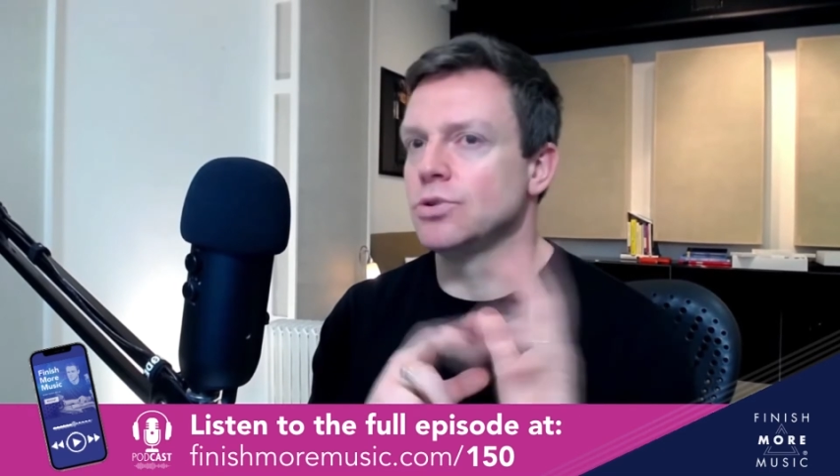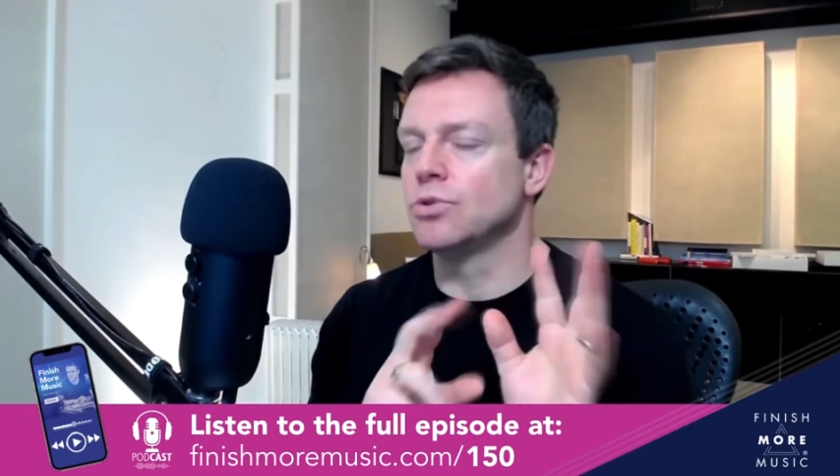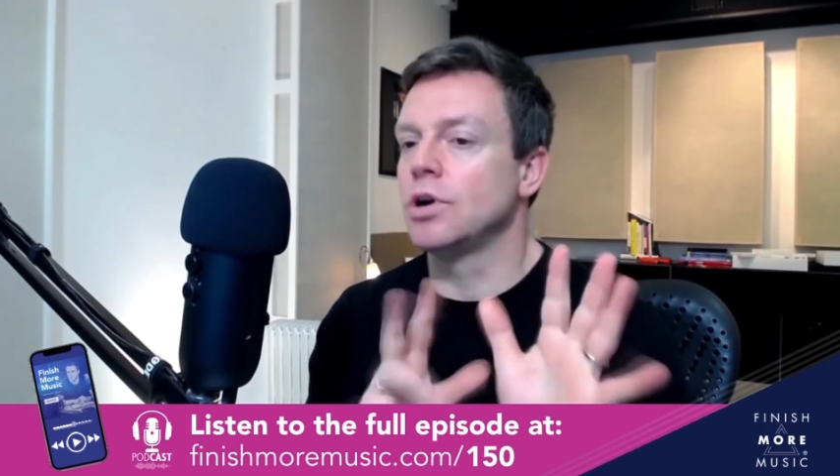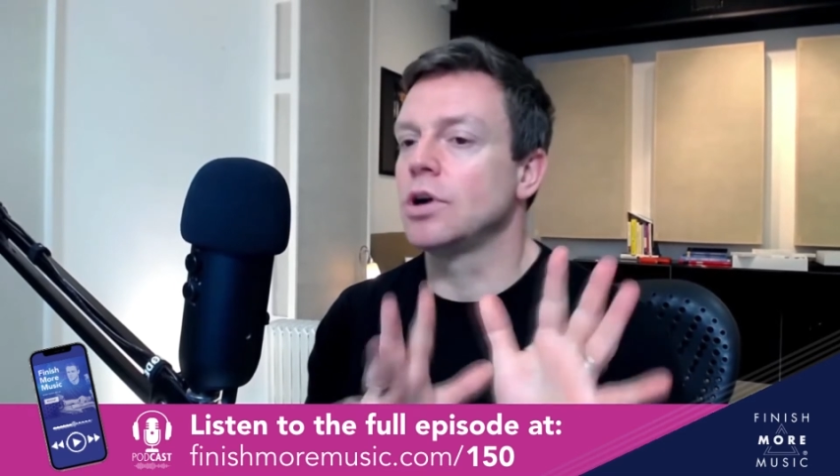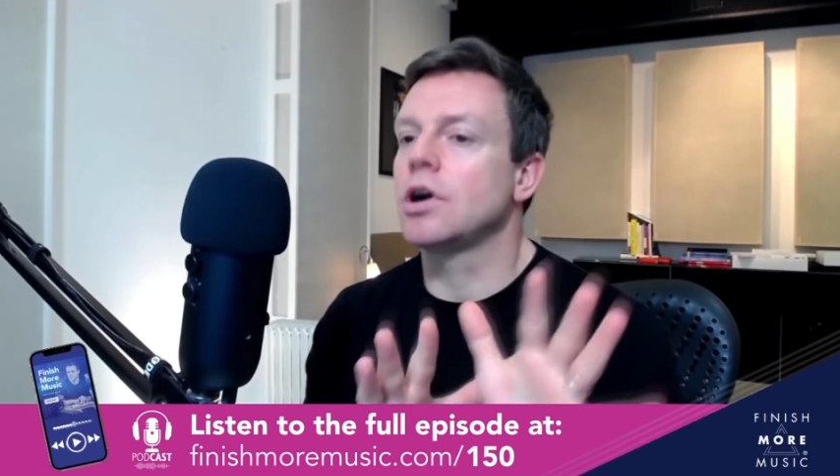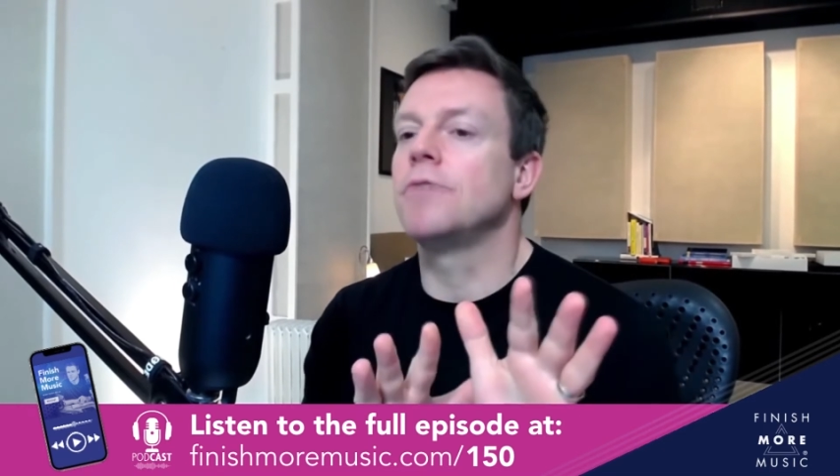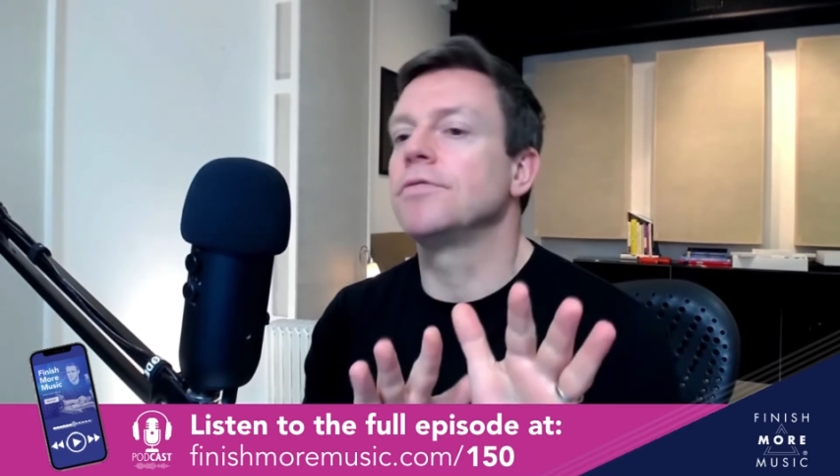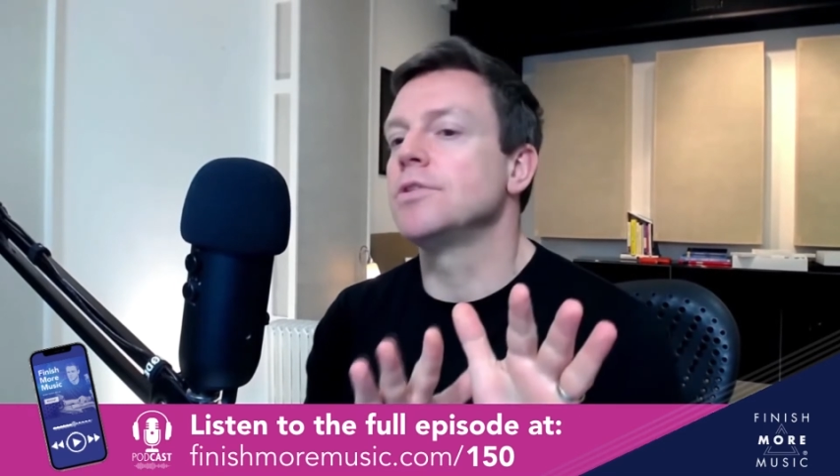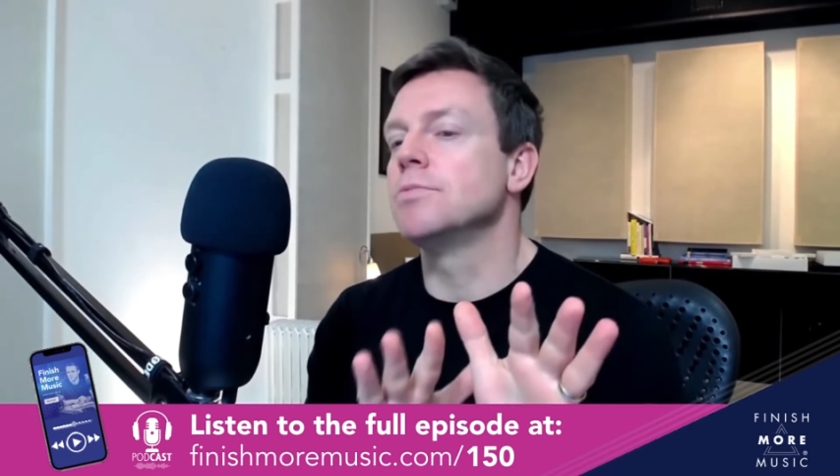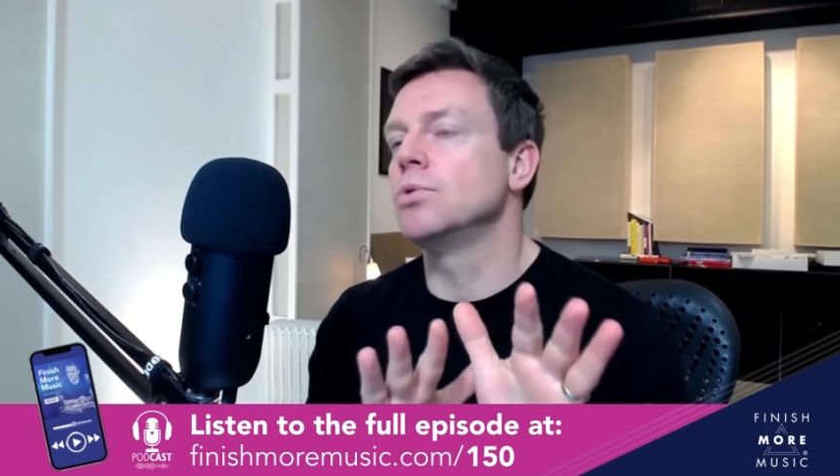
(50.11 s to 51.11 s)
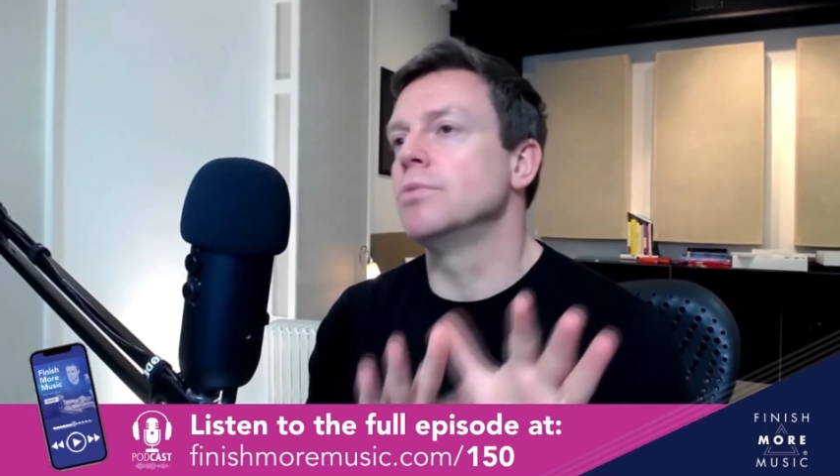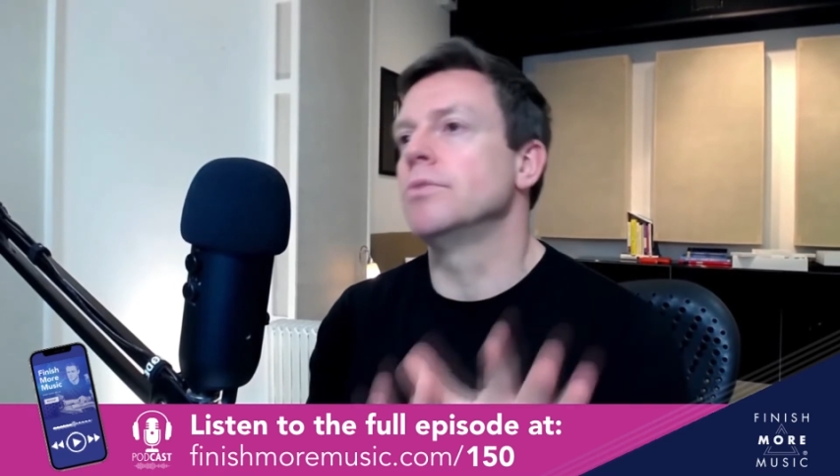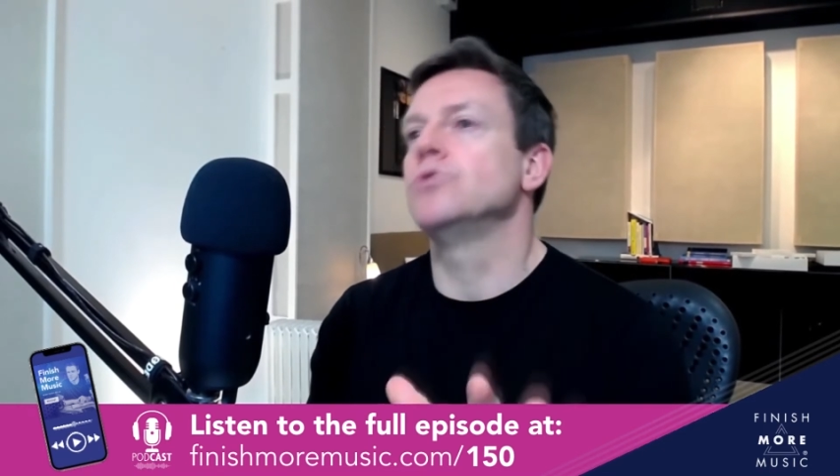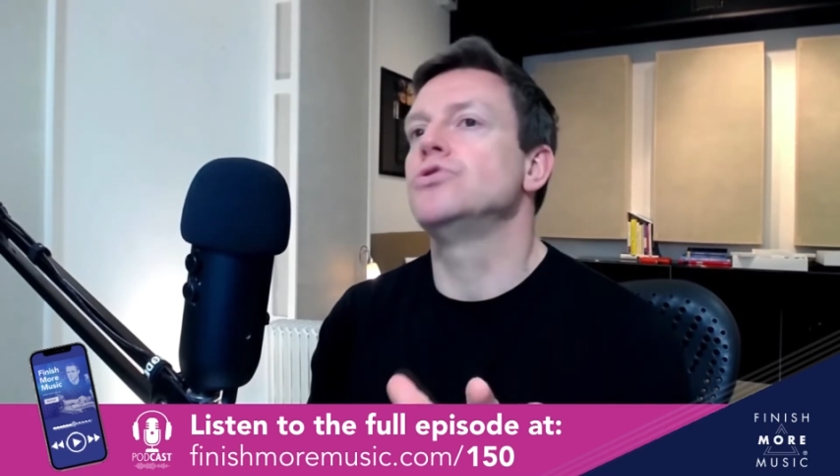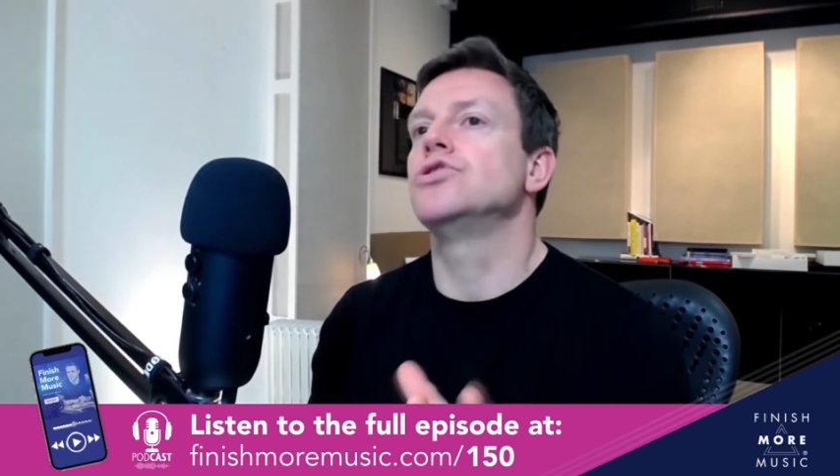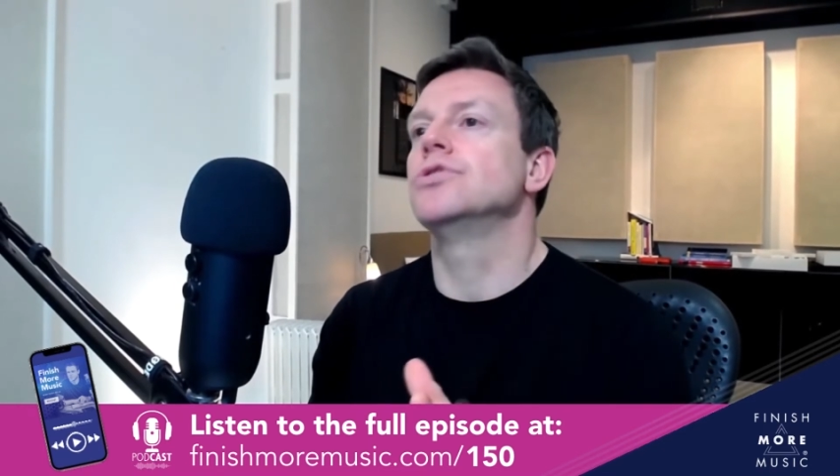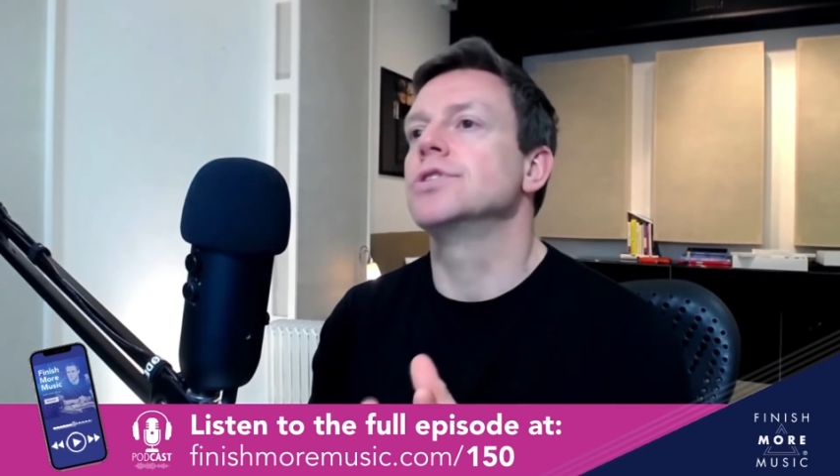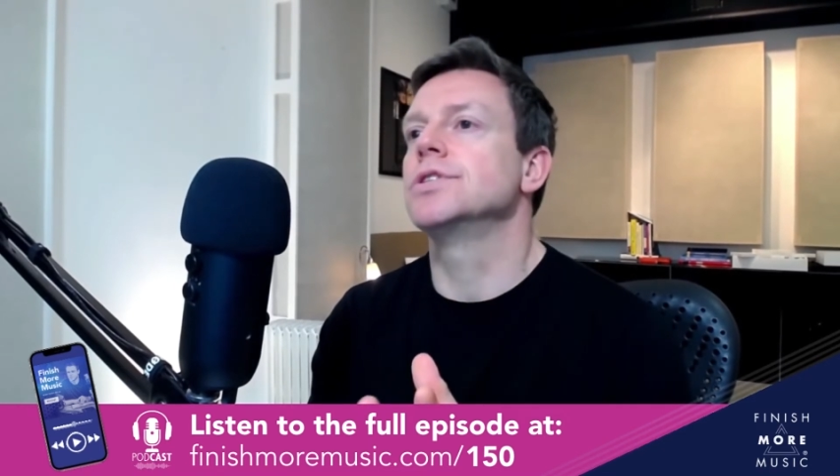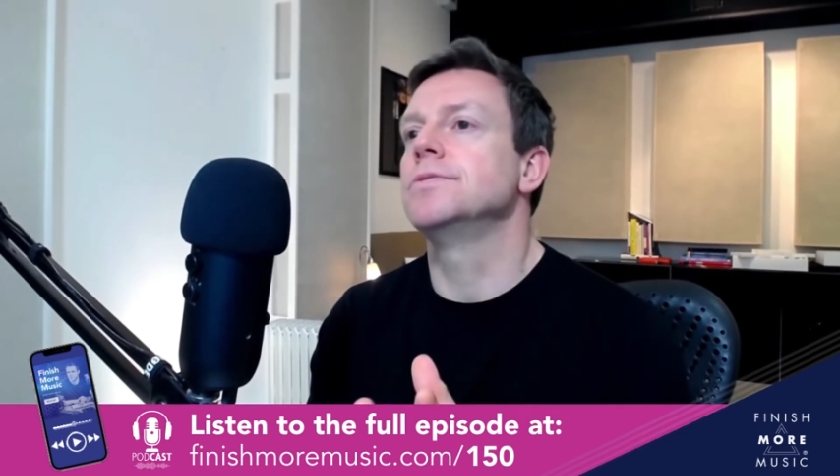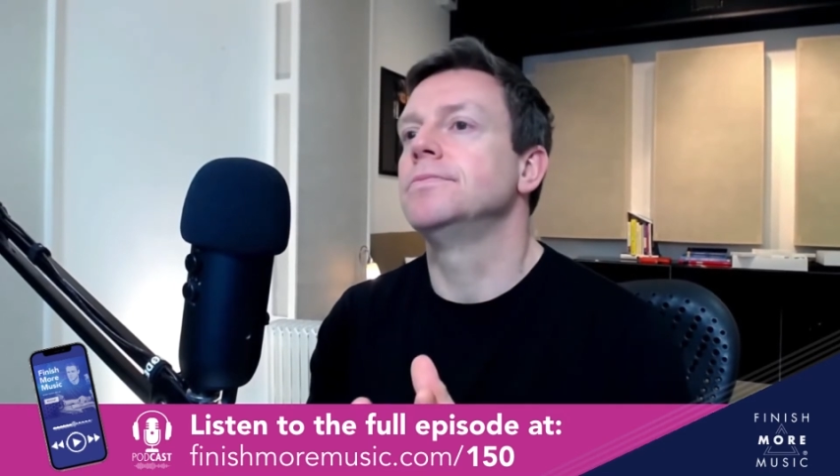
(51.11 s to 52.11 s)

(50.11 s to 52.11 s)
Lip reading: or uncomfortable emotions.